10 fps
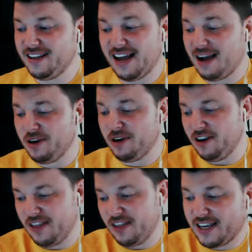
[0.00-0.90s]
I'm with you
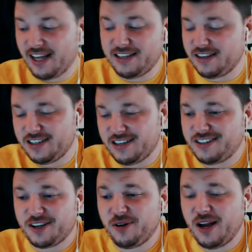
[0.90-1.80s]
on that, Kelly. That's
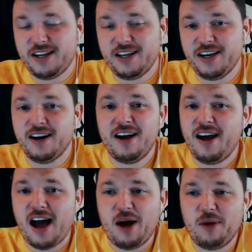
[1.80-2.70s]
actually a cool idea.
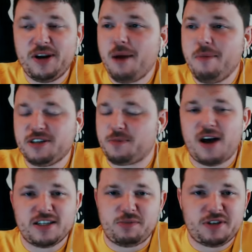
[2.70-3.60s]
I would not be
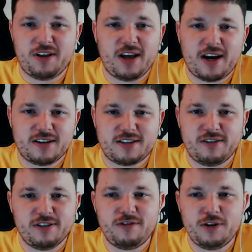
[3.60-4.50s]
surprised if we saw that kind of
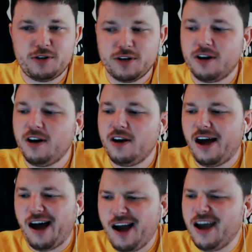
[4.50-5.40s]
stuff in the future,
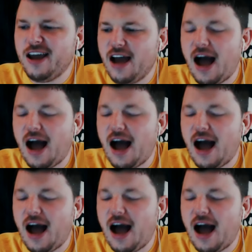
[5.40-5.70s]
and